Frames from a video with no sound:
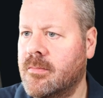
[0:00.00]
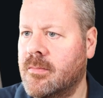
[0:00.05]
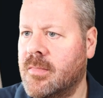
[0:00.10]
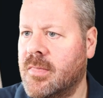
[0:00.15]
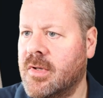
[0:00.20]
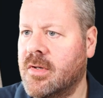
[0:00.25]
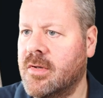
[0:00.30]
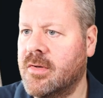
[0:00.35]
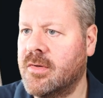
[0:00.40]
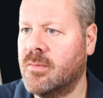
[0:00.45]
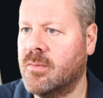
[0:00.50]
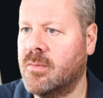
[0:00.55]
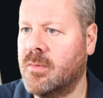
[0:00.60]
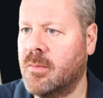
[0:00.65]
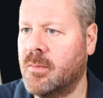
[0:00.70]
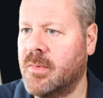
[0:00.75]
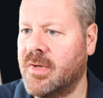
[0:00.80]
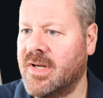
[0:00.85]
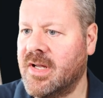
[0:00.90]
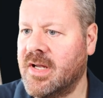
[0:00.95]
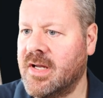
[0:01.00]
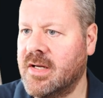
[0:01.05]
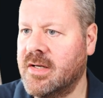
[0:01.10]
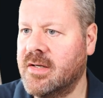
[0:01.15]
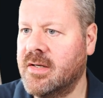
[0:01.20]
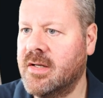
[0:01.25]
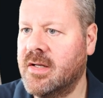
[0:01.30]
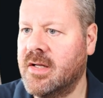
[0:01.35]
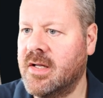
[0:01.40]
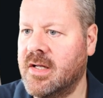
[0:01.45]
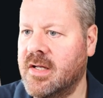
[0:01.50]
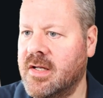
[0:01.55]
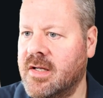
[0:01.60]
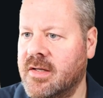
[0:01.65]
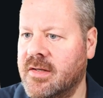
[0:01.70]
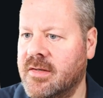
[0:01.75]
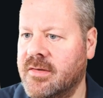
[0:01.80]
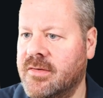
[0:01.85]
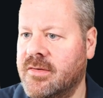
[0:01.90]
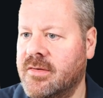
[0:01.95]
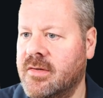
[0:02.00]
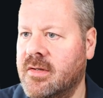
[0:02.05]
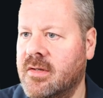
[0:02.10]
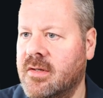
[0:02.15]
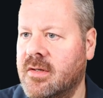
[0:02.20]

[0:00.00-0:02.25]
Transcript: because what we need is